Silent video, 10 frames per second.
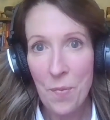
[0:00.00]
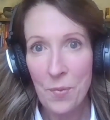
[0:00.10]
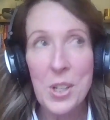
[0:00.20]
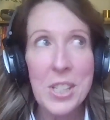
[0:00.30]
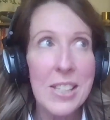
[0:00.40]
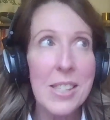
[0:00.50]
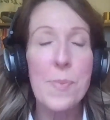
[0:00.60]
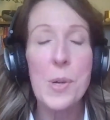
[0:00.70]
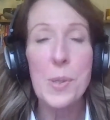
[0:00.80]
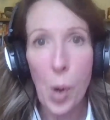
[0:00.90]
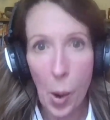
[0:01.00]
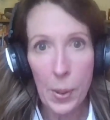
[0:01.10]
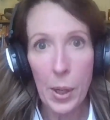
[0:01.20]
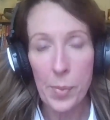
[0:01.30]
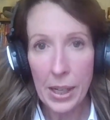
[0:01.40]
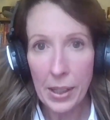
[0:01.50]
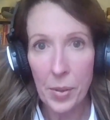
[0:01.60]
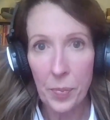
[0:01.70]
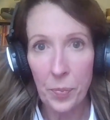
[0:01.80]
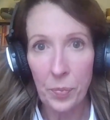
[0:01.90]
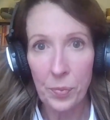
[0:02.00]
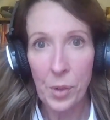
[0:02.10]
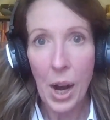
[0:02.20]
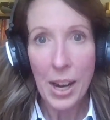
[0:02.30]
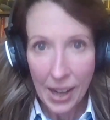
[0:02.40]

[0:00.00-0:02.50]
This is the most popular medium right